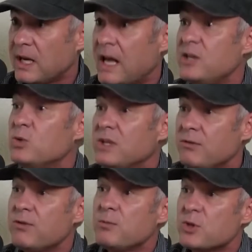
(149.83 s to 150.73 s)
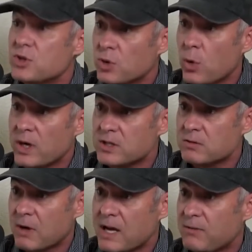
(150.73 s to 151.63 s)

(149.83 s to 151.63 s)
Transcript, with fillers: and you give them the choice, right?